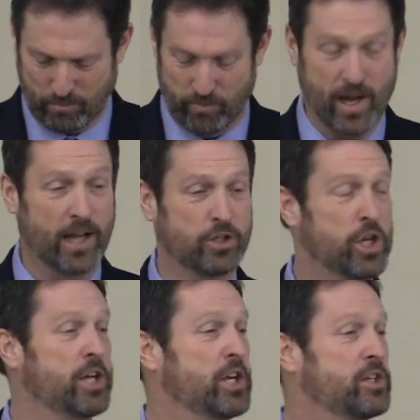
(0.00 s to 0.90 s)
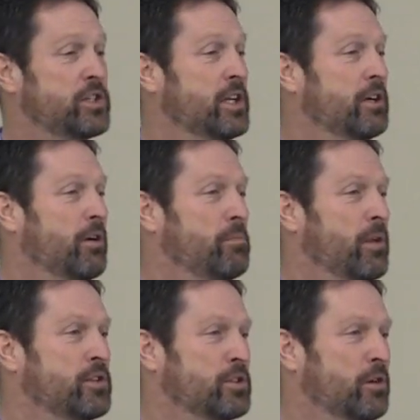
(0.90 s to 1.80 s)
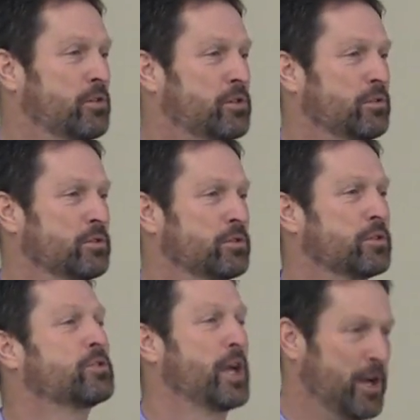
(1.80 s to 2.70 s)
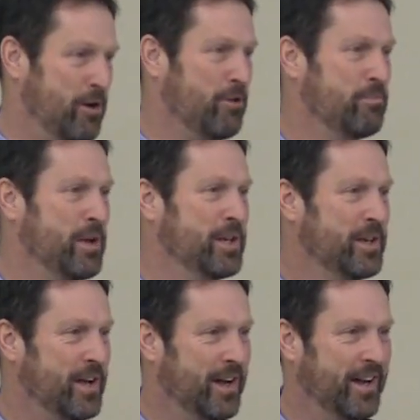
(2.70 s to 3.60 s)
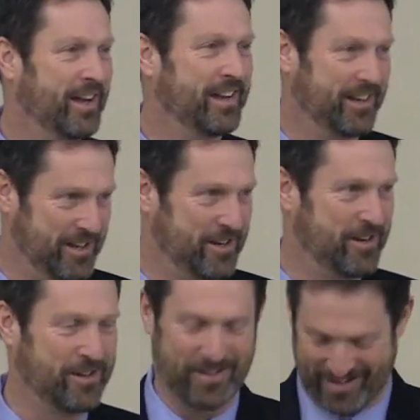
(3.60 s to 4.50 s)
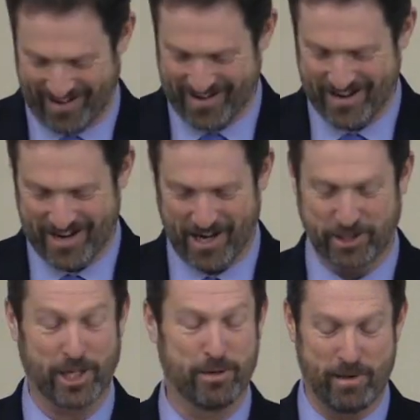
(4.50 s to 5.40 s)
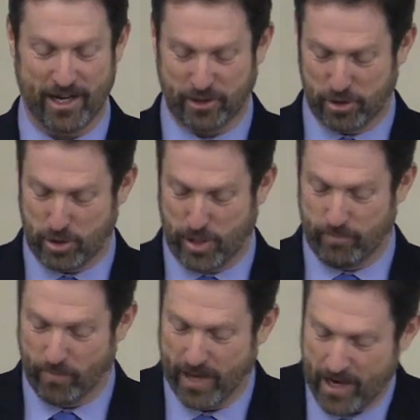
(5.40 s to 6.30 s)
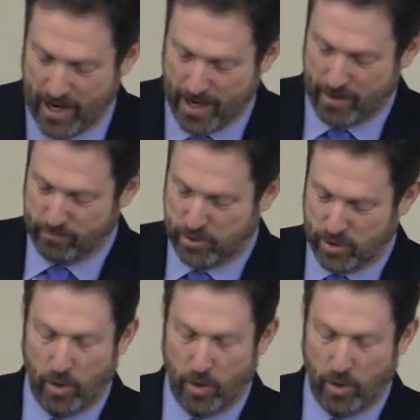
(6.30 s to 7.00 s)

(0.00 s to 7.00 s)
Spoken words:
We've got JJC, great place to go to school, so stay home and there you go. I see you back there, Judy. But